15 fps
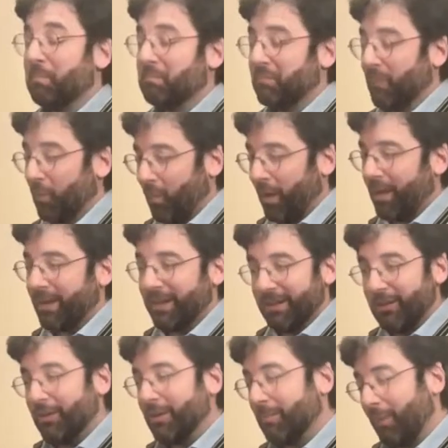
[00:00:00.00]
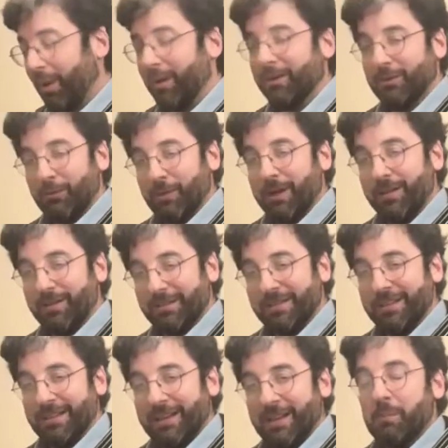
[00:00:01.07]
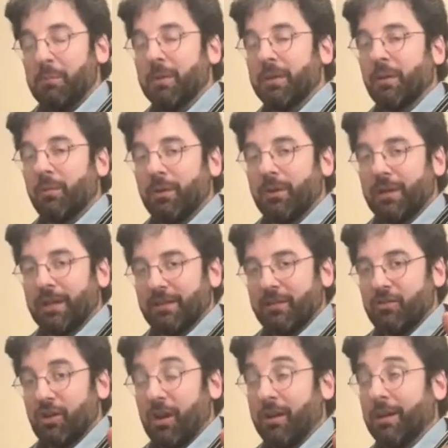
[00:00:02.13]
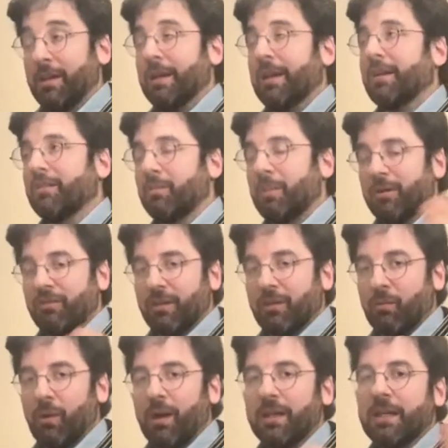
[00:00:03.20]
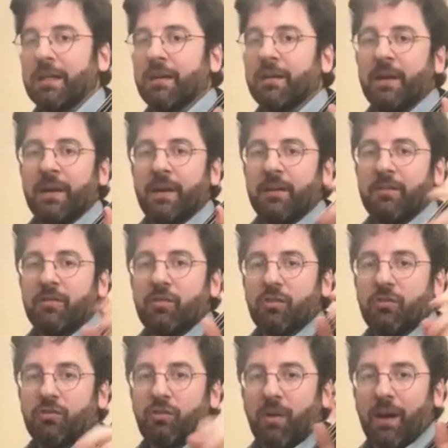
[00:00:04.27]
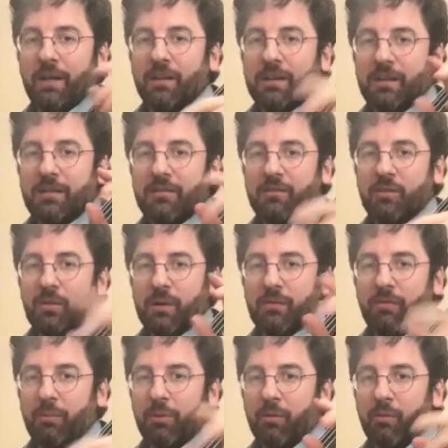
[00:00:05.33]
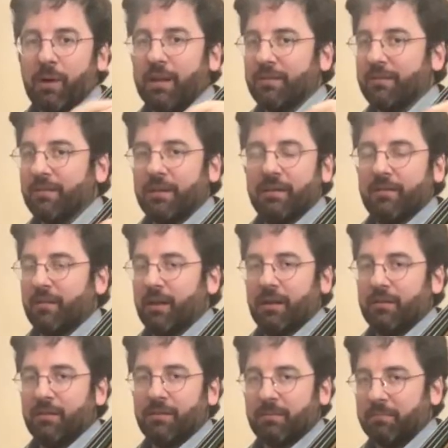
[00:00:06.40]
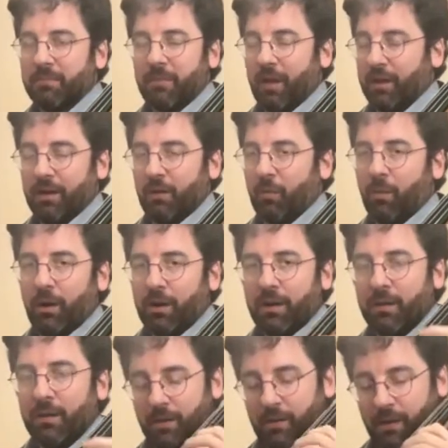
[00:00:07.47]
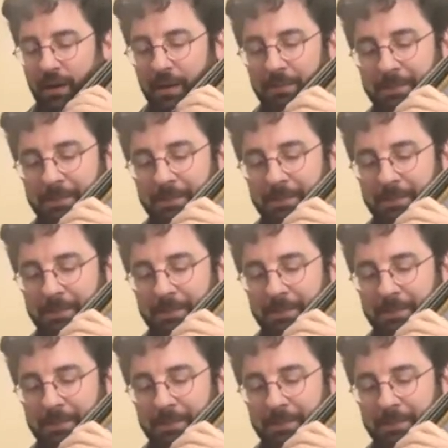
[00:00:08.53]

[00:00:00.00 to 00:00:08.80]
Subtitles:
you could probably do wrist, but then when you get to jogging and especially running, trying to do it from the wrist is not going to work. Okay,